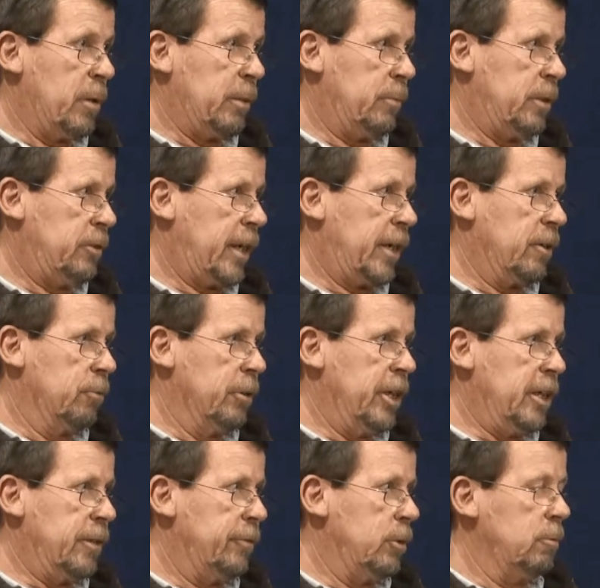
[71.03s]
So we
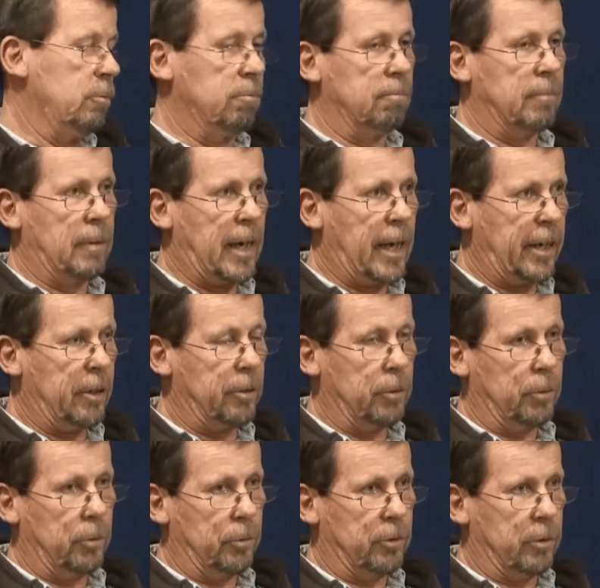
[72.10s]
started reading a few
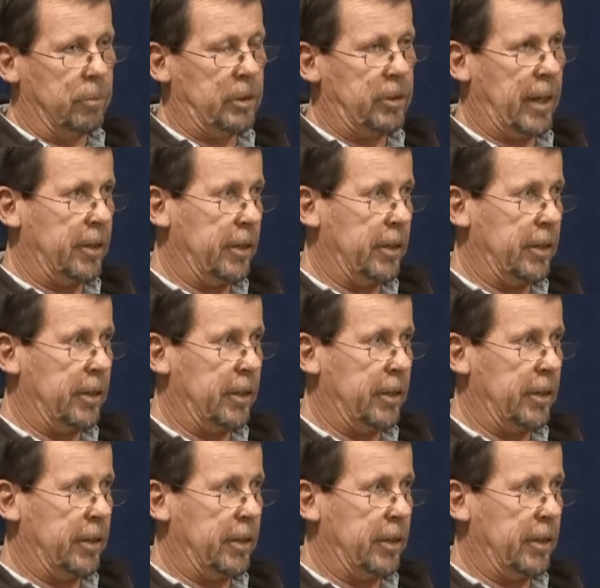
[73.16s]
articles,